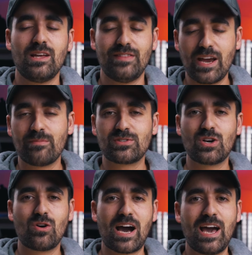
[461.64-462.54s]
There,
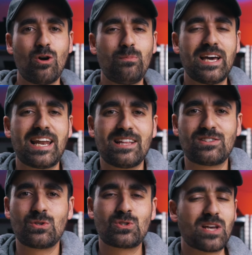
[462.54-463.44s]
so I hope that
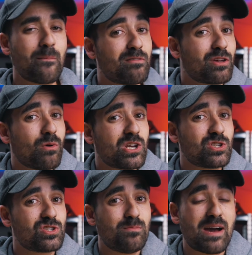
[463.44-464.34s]
answers some of the
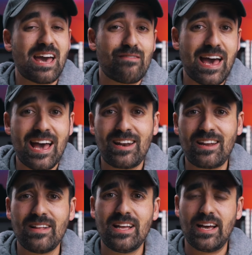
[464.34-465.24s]
questions you might have had.